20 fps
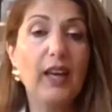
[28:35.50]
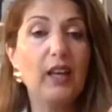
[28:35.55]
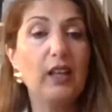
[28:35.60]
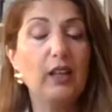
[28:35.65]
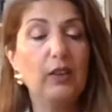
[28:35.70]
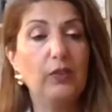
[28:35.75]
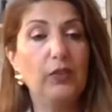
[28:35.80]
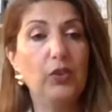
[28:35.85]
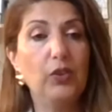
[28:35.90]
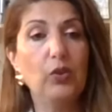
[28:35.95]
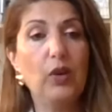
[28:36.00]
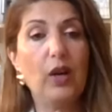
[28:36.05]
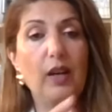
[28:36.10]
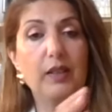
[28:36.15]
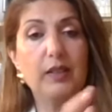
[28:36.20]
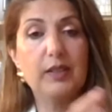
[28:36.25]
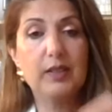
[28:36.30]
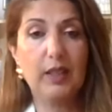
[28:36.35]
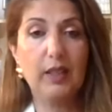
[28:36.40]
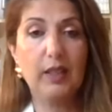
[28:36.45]
if you are
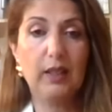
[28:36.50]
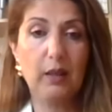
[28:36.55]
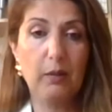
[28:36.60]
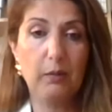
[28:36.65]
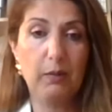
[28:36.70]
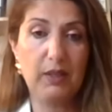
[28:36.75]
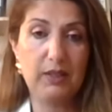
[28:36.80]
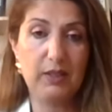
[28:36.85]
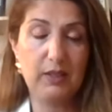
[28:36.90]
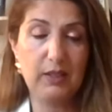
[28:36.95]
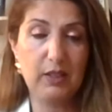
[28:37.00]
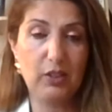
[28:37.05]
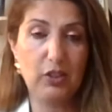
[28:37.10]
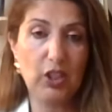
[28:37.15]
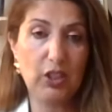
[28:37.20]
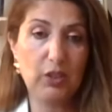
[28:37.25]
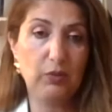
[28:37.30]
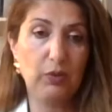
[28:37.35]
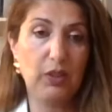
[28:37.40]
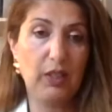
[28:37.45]
in skincare business and
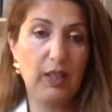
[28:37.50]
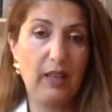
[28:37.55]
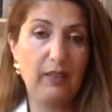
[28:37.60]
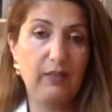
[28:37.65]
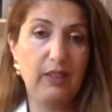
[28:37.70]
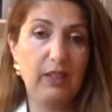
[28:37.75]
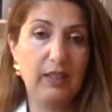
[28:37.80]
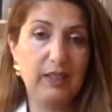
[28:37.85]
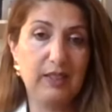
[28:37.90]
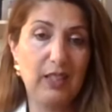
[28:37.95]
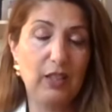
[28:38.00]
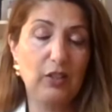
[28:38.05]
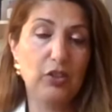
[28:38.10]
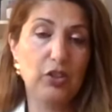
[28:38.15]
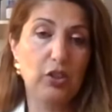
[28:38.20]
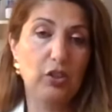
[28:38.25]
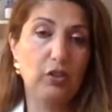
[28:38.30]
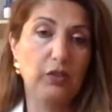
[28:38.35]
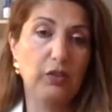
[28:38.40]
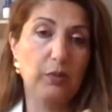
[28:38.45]
just want to have an
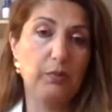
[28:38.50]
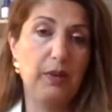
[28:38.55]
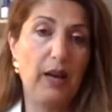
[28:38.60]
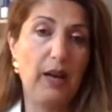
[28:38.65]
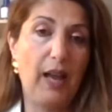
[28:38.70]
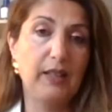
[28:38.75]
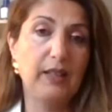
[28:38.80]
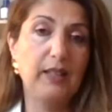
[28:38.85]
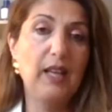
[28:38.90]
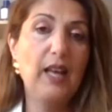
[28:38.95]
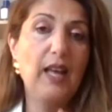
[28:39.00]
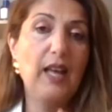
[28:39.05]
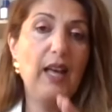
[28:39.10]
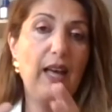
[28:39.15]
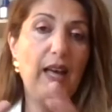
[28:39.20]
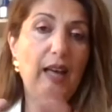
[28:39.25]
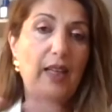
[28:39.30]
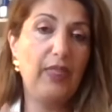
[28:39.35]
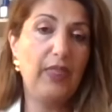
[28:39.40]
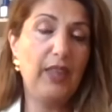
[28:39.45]
extension of the brand,
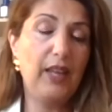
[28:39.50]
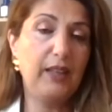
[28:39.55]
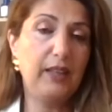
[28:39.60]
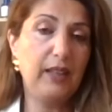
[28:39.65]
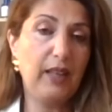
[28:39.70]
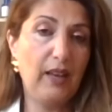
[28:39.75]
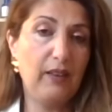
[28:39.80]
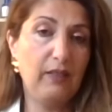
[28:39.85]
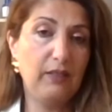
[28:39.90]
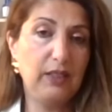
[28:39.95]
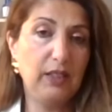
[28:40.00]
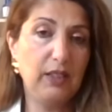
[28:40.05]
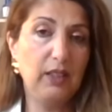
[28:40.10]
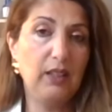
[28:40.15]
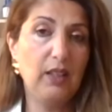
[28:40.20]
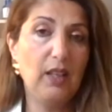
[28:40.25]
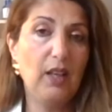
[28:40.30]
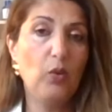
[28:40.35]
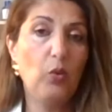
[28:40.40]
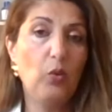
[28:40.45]
and then have
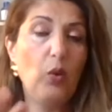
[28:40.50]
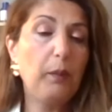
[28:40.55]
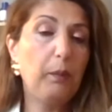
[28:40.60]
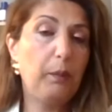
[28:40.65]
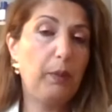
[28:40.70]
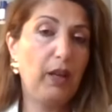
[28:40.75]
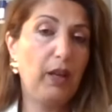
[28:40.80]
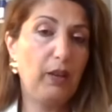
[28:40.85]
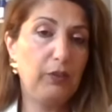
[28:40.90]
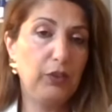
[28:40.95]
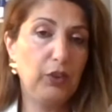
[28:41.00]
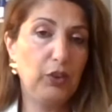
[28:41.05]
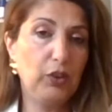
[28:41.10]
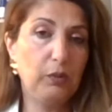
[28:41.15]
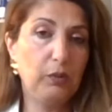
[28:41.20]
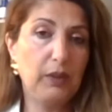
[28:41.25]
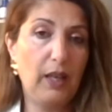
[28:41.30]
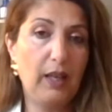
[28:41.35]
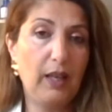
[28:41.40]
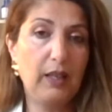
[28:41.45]
the one
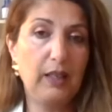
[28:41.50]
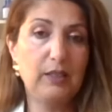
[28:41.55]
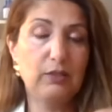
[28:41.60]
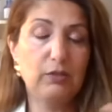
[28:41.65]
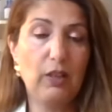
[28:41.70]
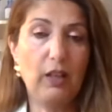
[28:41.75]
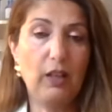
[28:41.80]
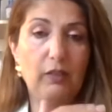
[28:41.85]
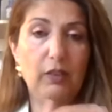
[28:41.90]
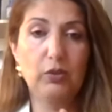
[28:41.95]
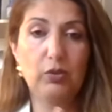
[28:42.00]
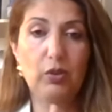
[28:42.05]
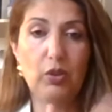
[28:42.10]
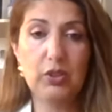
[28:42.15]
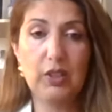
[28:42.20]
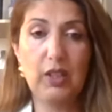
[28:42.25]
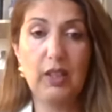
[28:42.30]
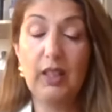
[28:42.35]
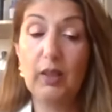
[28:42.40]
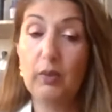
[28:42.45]
perfume that is relevant to a
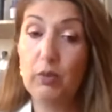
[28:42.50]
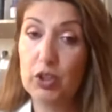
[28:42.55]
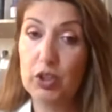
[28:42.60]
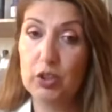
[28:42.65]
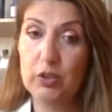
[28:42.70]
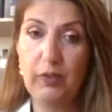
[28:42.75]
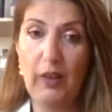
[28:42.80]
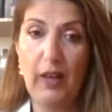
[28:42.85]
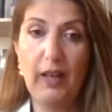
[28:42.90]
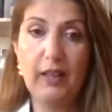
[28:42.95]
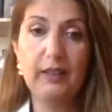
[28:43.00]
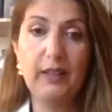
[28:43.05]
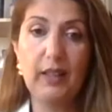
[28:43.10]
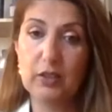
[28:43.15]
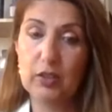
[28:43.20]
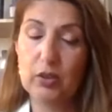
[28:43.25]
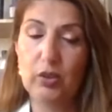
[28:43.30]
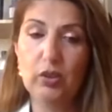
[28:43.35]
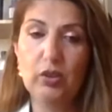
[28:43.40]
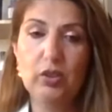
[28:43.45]
skincare, which is fine.
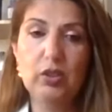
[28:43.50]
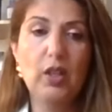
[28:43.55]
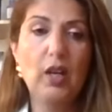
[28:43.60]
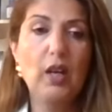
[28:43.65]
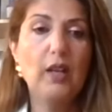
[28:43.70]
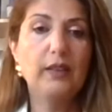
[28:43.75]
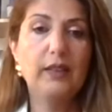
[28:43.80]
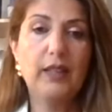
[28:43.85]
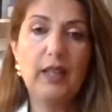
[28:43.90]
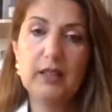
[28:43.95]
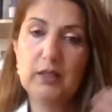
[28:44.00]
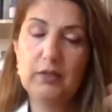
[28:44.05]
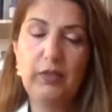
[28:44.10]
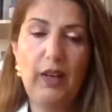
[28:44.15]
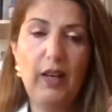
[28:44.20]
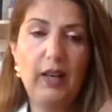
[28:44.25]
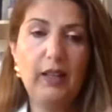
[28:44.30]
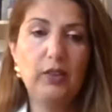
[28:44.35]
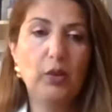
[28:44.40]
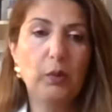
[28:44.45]
That's good. That's
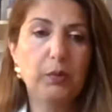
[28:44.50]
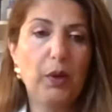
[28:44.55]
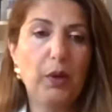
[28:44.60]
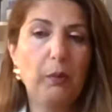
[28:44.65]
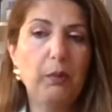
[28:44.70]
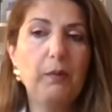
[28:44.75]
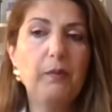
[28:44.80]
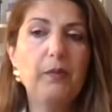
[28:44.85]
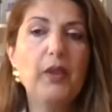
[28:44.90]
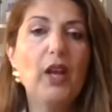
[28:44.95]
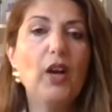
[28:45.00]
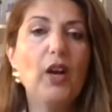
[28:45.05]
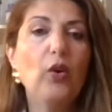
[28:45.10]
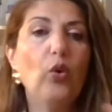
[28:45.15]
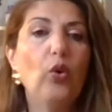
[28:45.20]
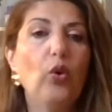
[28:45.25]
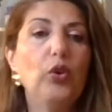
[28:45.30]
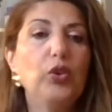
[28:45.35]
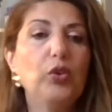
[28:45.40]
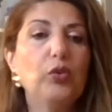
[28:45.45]
fine, no problem.
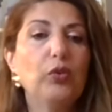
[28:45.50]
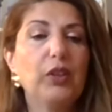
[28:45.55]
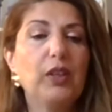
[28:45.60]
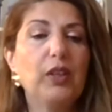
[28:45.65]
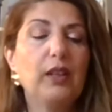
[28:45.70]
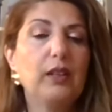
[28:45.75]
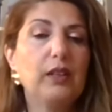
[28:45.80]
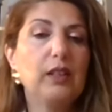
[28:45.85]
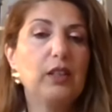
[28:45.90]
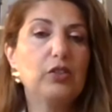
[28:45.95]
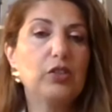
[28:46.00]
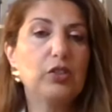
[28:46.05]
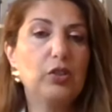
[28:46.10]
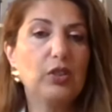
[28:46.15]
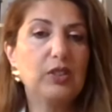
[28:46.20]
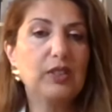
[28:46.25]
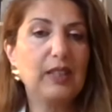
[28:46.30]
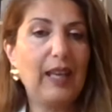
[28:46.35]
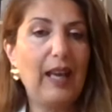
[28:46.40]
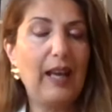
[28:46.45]
Or you want to
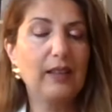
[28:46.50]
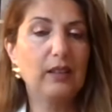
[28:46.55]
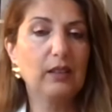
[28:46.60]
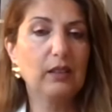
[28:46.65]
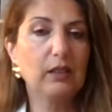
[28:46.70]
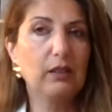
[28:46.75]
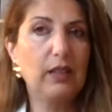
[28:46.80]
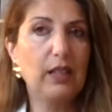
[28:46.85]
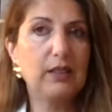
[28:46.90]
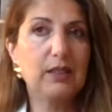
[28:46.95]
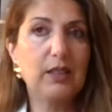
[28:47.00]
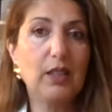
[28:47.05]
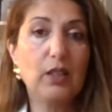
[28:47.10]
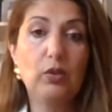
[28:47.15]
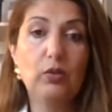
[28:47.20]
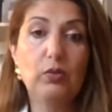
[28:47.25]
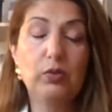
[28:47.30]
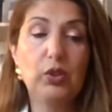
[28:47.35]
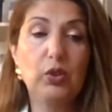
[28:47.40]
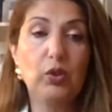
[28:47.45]
introduce a candle. Let's say
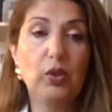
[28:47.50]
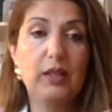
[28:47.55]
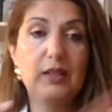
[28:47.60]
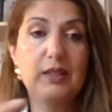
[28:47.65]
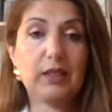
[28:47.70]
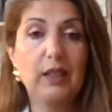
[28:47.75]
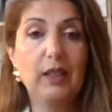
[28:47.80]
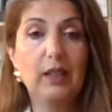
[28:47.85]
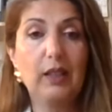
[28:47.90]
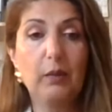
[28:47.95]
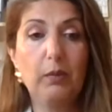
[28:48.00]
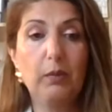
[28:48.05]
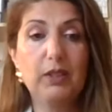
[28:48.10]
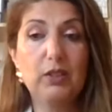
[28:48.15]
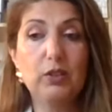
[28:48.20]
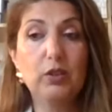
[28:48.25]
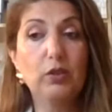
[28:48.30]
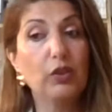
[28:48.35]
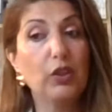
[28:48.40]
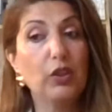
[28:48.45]
you are in skincare
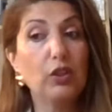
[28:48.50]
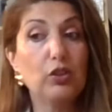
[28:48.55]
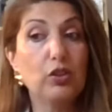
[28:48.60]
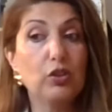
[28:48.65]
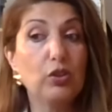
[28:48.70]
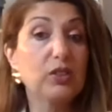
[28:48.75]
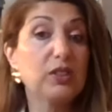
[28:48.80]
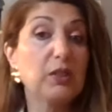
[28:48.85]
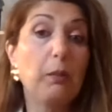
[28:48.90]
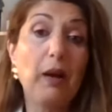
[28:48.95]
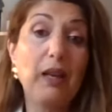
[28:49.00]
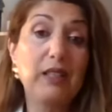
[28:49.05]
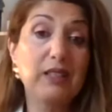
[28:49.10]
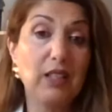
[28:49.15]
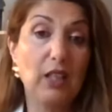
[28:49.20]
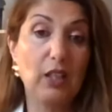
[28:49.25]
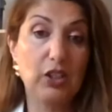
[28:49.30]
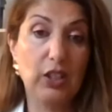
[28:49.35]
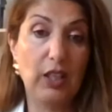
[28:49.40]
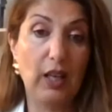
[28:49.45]
business, you want to introduce a
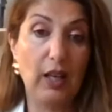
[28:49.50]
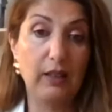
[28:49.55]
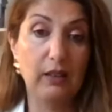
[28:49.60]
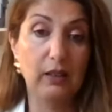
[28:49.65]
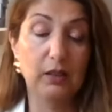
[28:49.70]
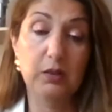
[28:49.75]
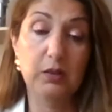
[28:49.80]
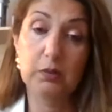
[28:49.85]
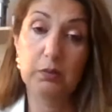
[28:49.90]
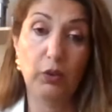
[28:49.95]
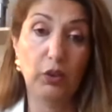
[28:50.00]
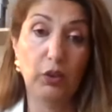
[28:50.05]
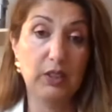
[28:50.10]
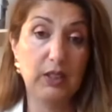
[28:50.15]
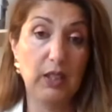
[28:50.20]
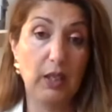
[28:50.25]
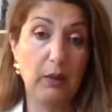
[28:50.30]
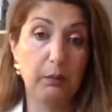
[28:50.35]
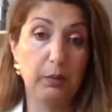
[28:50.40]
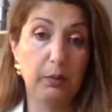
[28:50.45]
massage candles, for
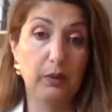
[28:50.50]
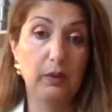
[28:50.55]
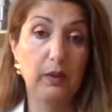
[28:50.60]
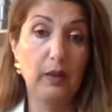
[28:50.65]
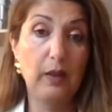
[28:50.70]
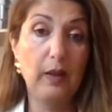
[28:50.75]
example.